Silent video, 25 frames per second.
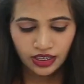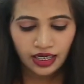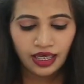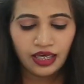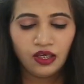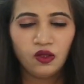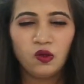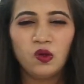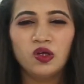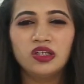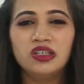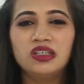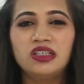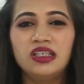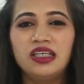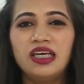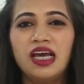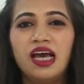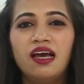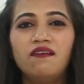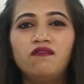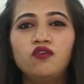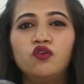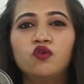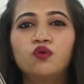Like you can see,
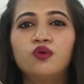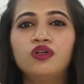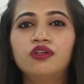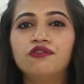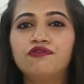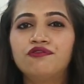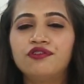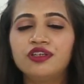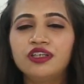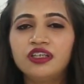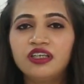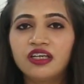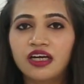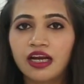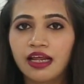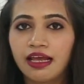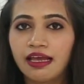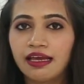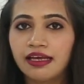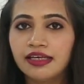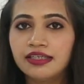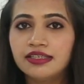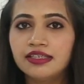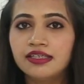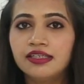I have 2 different
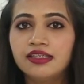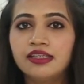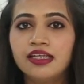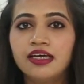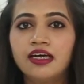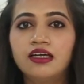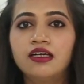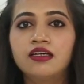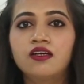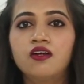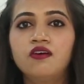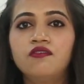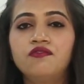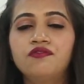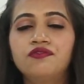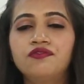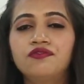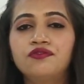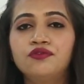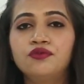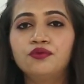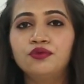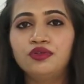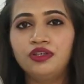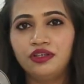trays and they are of
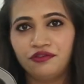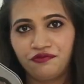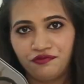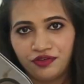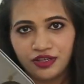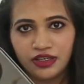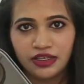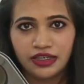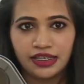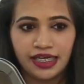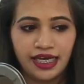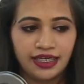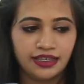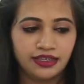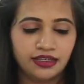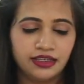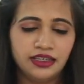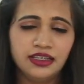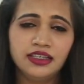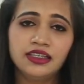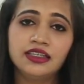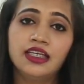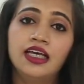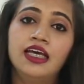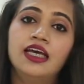2 different
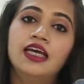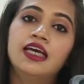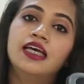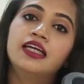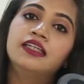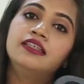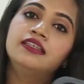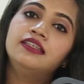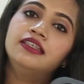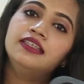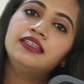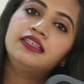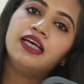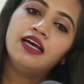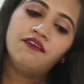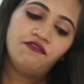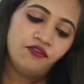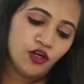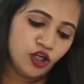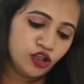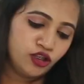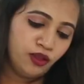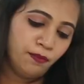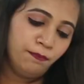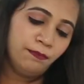sizes. These are
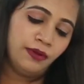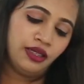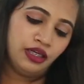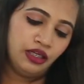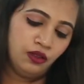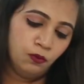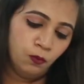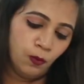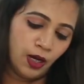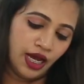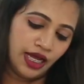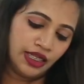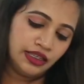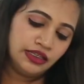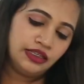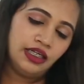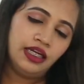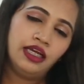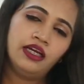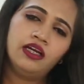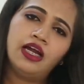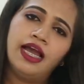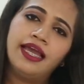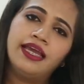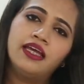for the mini ones.
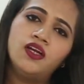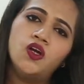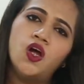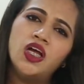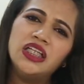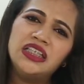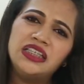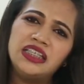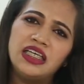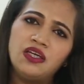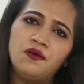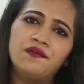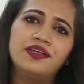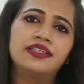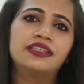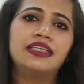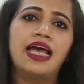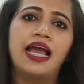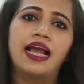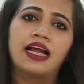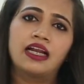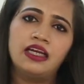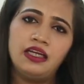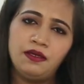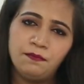Like, I cannot say you
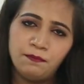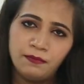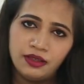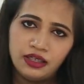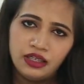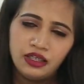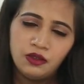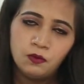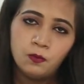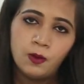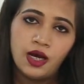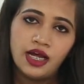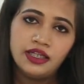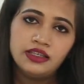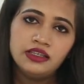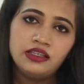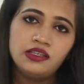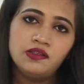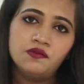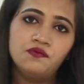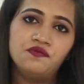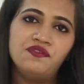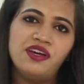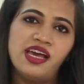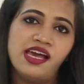exactly mini
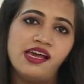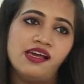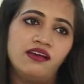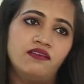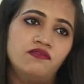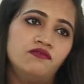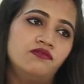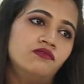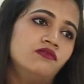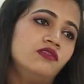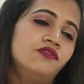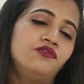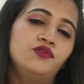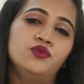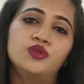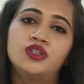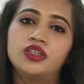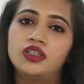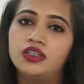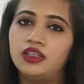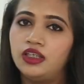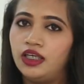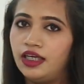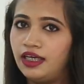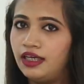ones, where if you
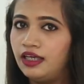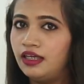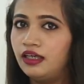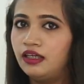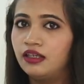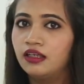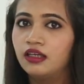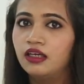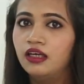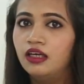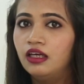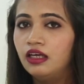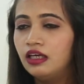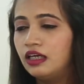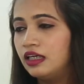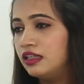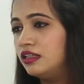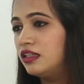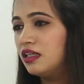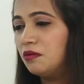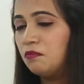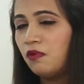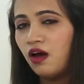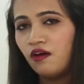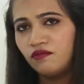see
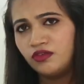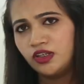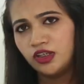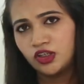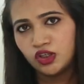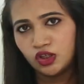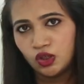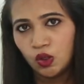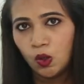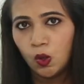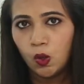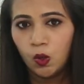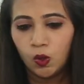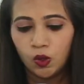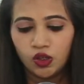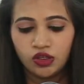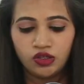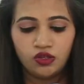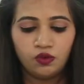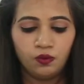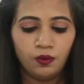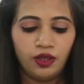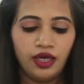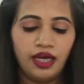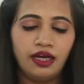in some of the
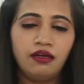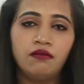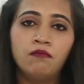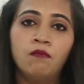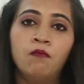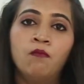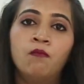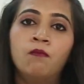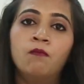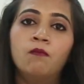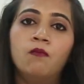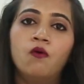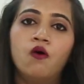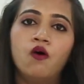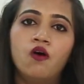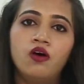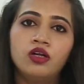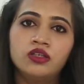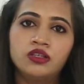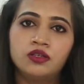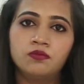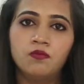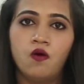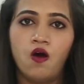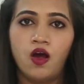stores you get
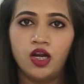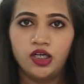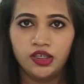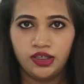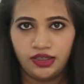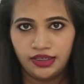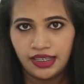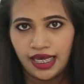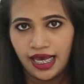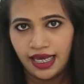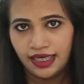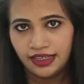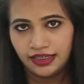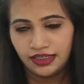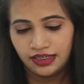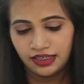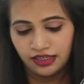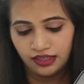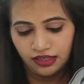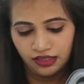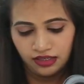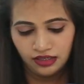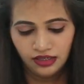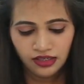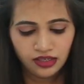more smaller size
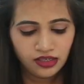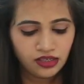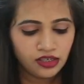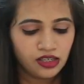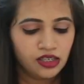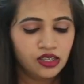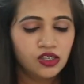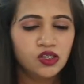than this.